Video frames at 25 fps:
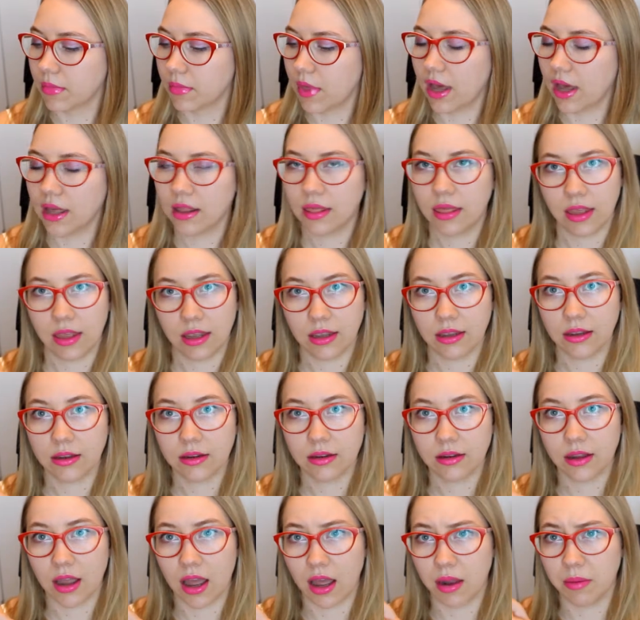I think,
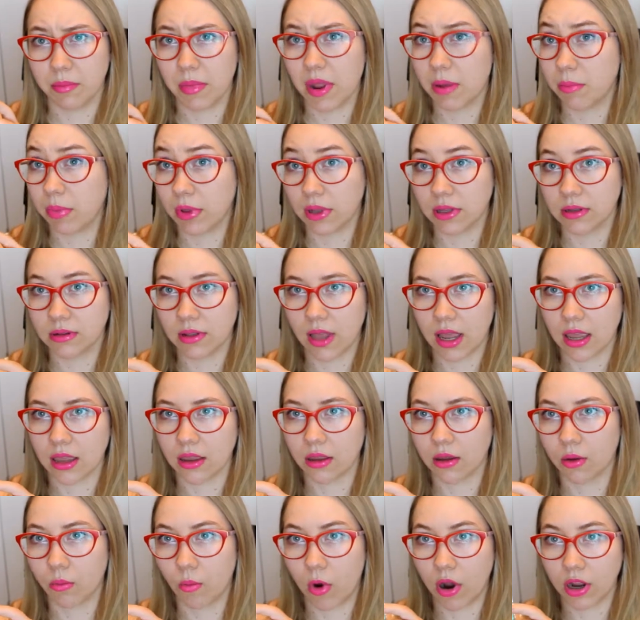and maybe
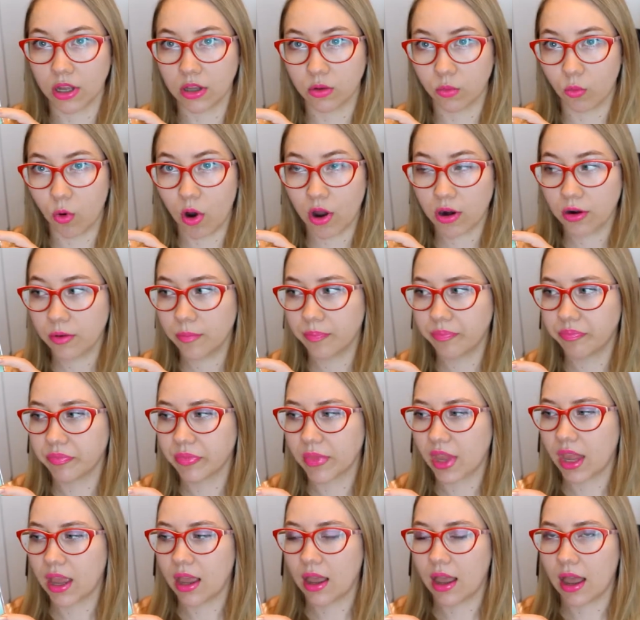like a white one.
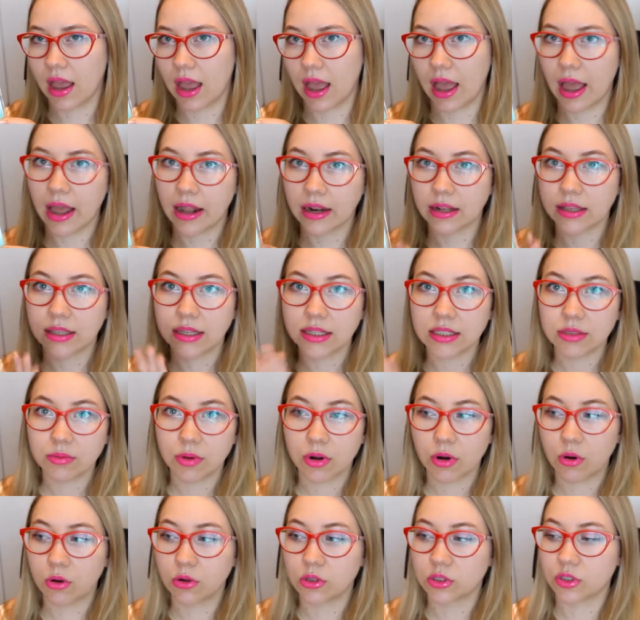And this
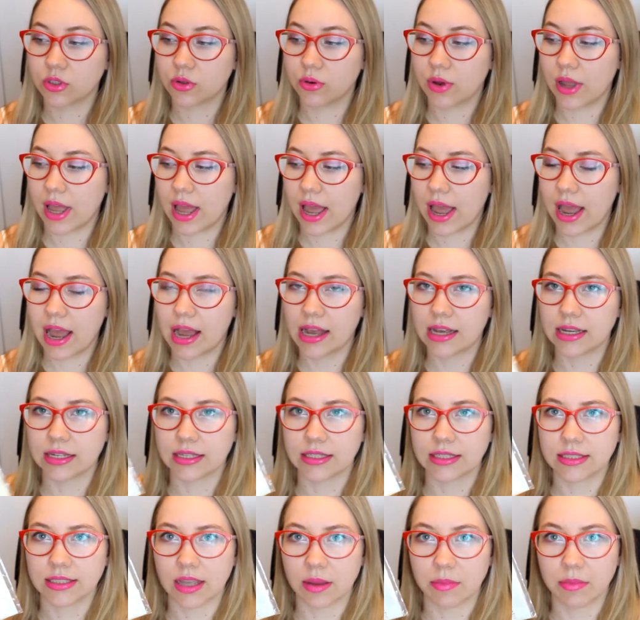one also has
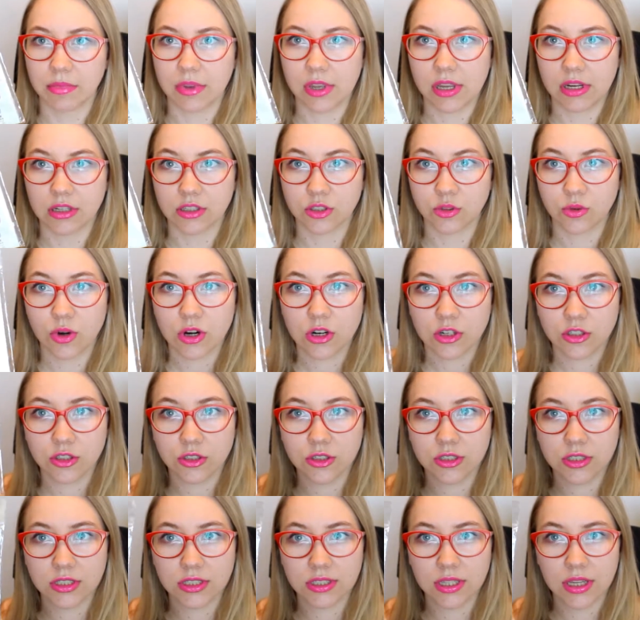some
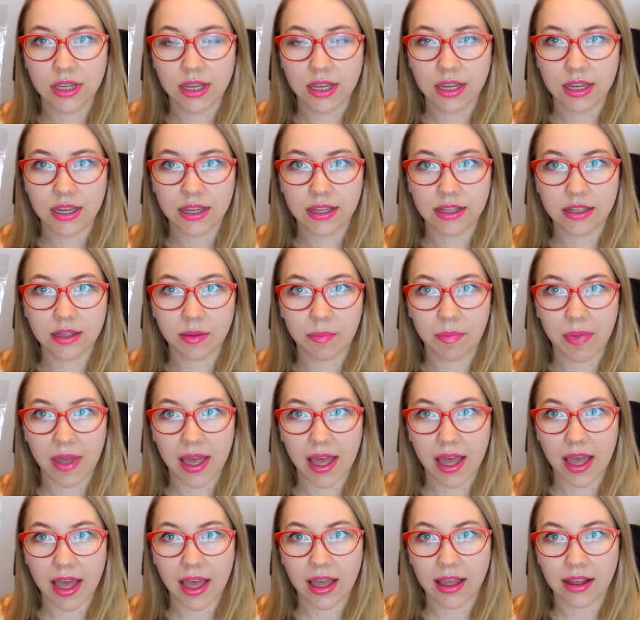instructions in the
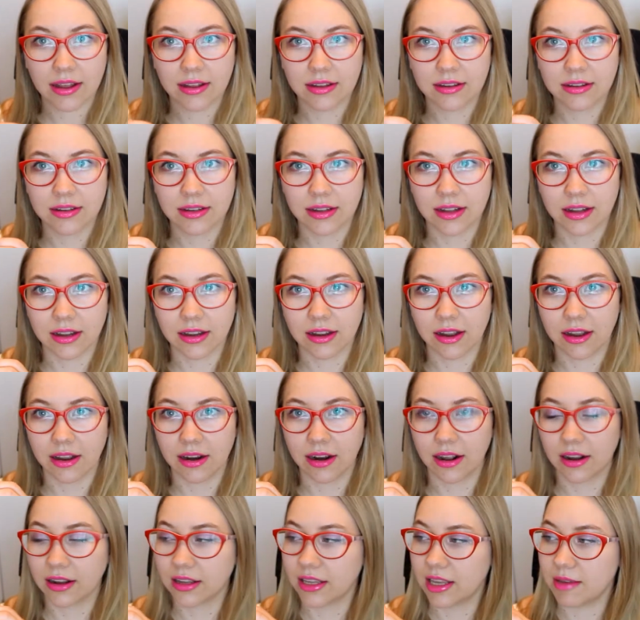back and
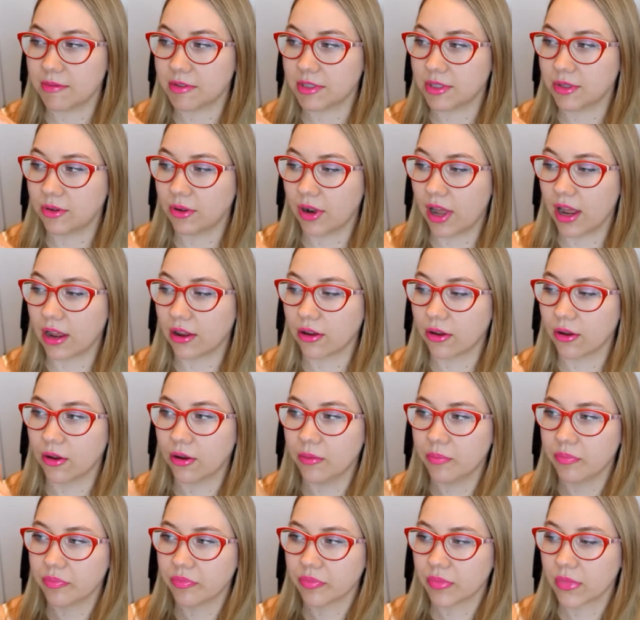kind of gives you like a
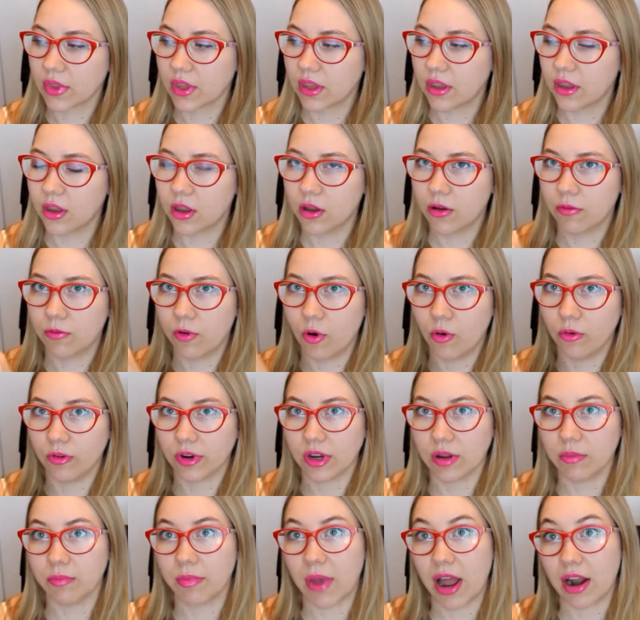
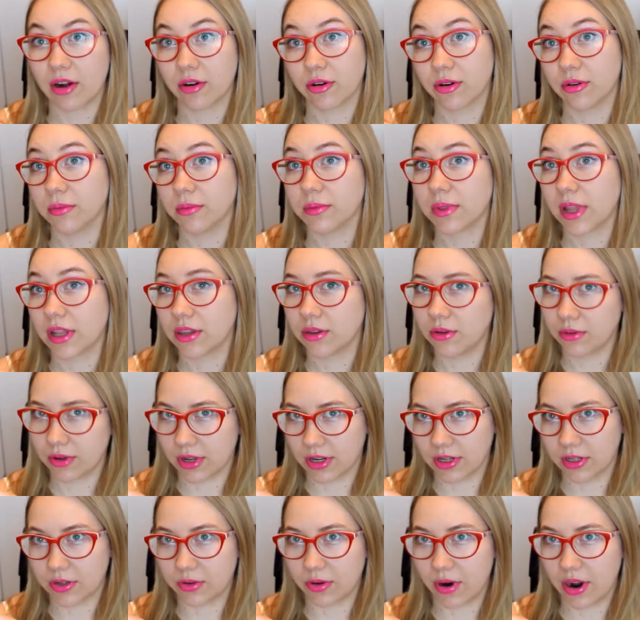folding pattern that you
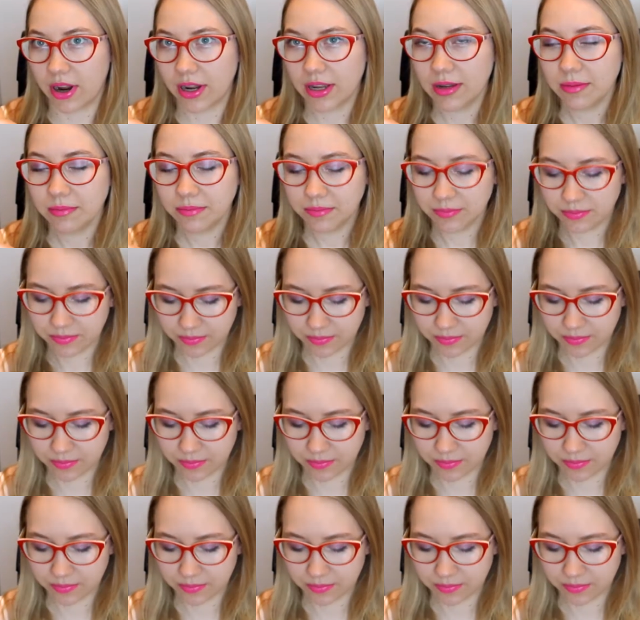can try.